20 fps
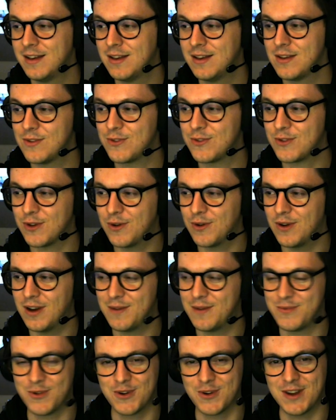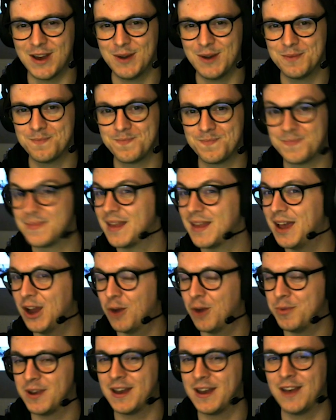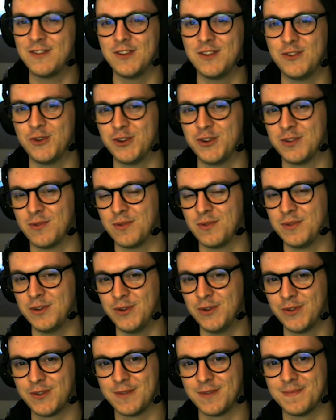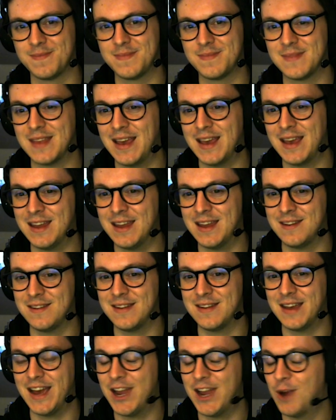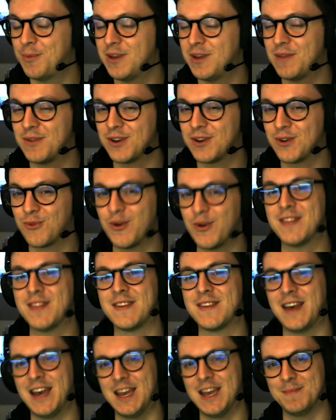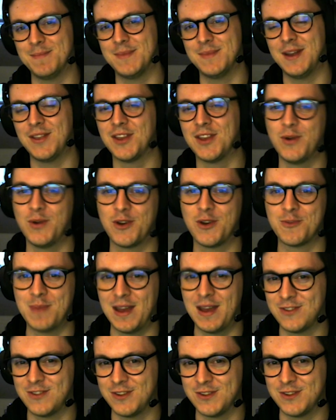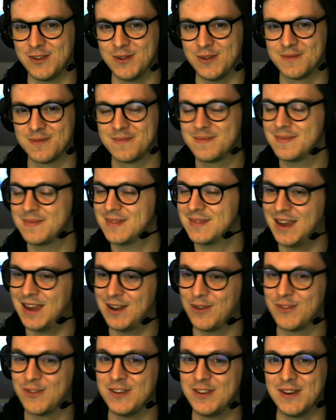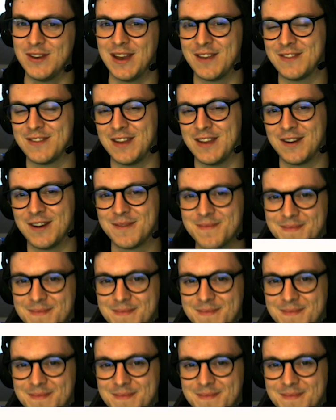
So for now, I hope you guys enjoyed the reveals, and I hope you have a great time in the new expansion too. And I'll see you guys there.